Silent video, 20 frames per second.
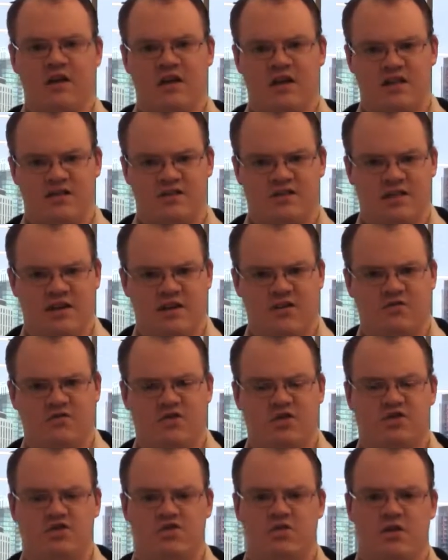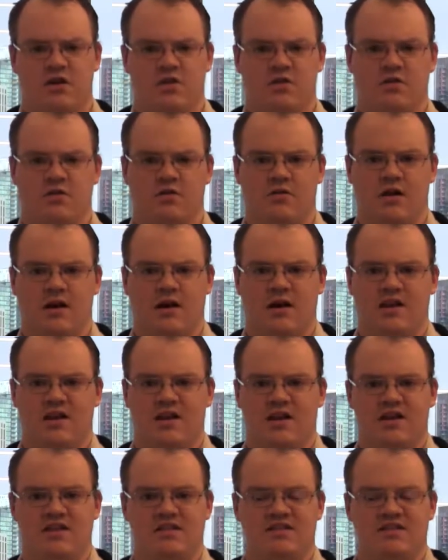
instead of just trying to get a